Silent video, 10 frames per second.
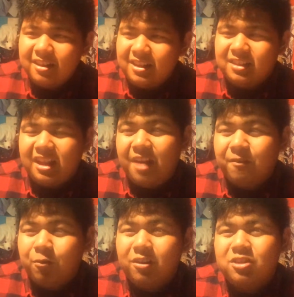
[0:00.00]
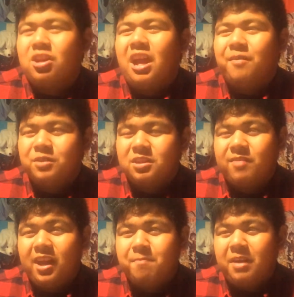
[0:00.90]
is that everyone travels
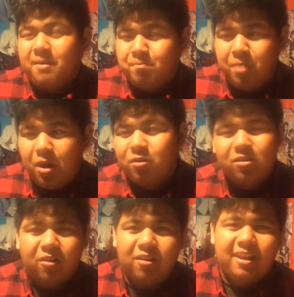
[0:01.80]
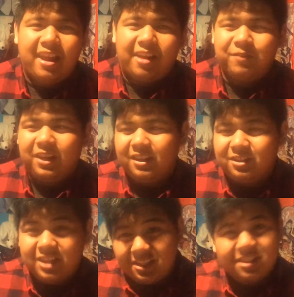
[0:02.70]
around by boat or like freaking
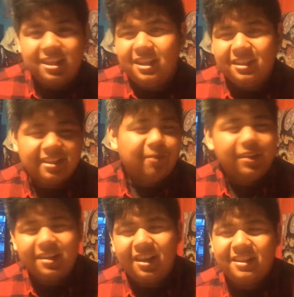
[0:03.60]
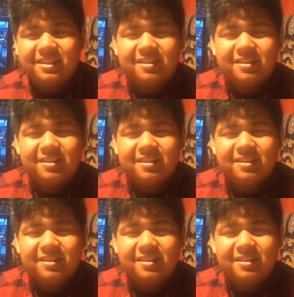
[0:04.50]
jet skis and whatnot.